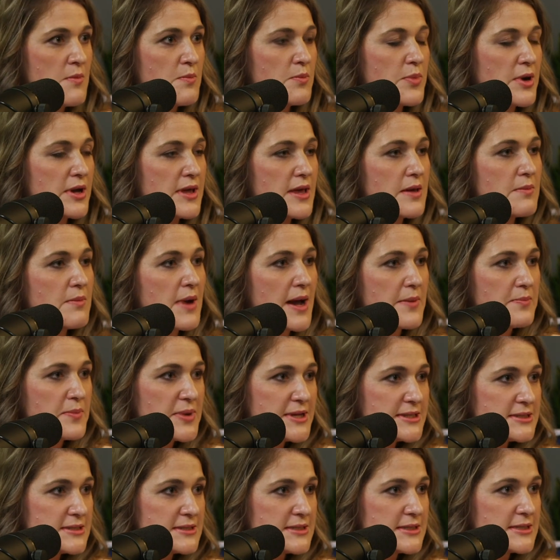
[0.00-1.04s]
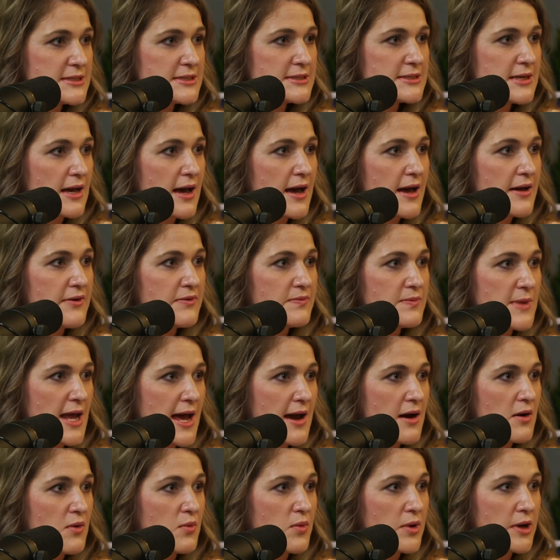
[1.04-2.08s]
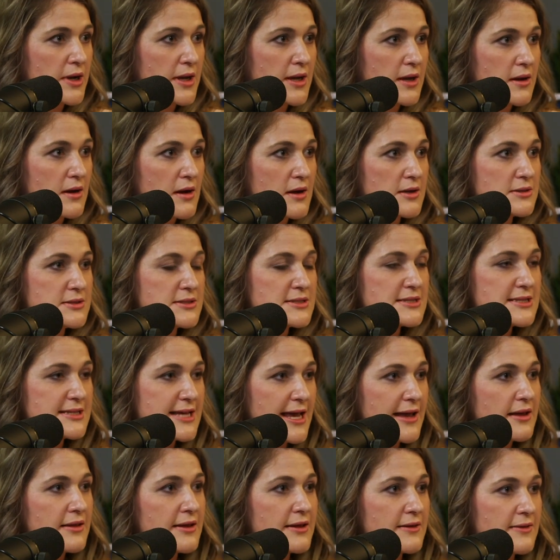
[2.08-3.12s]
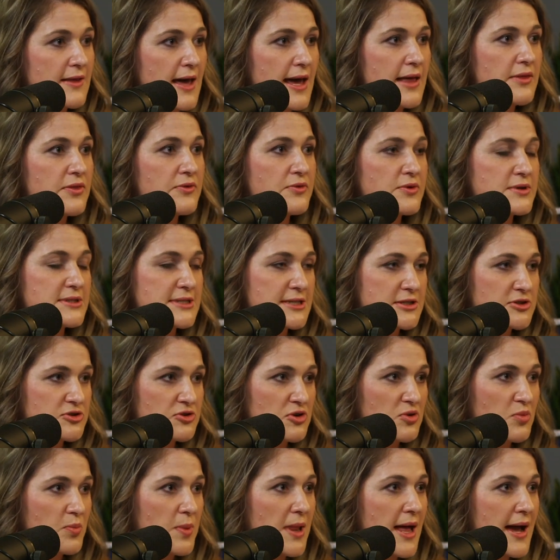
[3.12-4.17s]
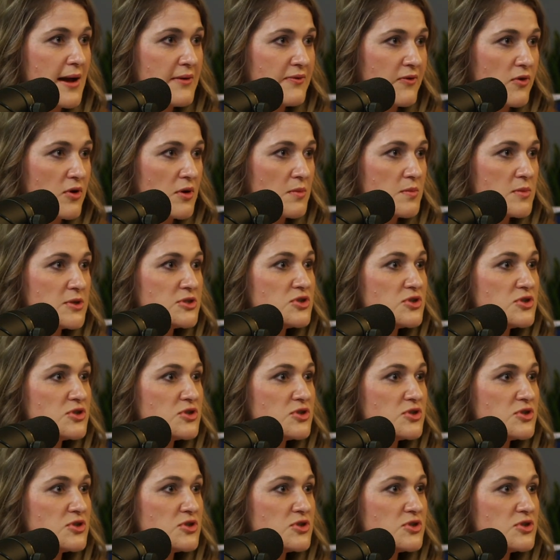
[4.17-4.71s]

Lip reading: But in my business, I am now working on scaling that through a digital platform.